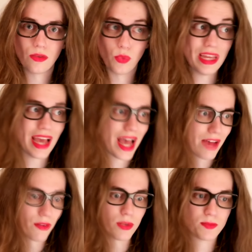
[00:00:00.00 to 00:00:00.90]
We
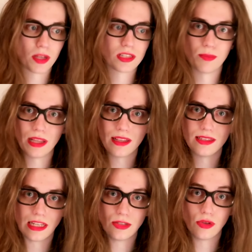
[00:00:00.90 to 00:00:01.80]
have a
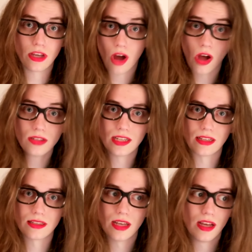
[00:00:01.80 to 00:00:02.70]
responsibility to the
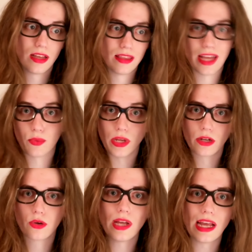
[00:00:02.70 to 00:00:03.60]
content that we
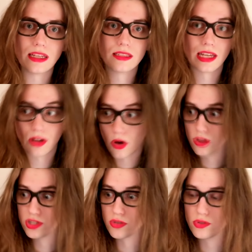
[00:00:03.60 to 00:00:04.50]
create and
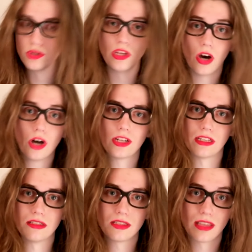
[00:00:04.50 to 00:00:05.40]
also to the
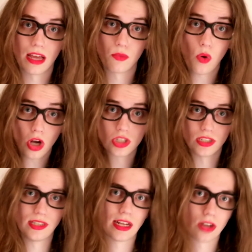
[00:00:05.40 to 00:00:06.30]
audience that
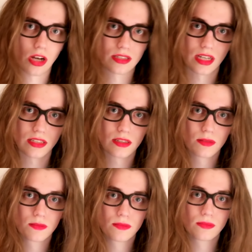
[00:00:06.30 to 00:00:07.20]
watches that content.
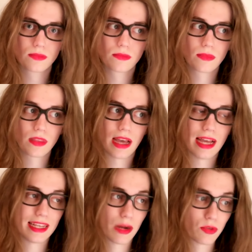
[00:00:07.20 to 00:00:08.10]

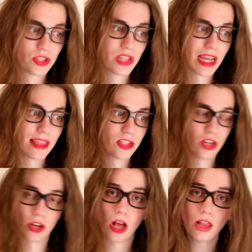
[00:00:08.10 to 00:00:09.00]
And I would say that
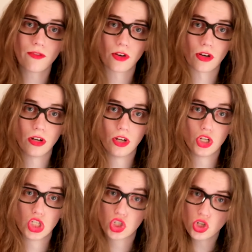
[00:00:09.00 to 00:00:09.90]
John Oliver
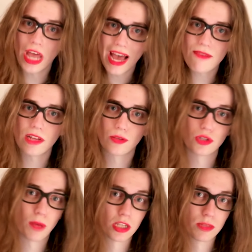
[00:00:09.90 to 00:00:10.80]
should have that
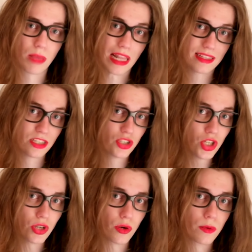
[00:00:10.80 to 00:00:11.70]
responsibility
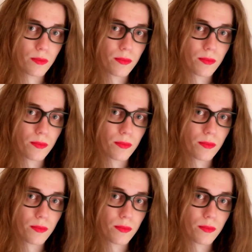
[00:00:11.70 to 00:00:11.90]
too.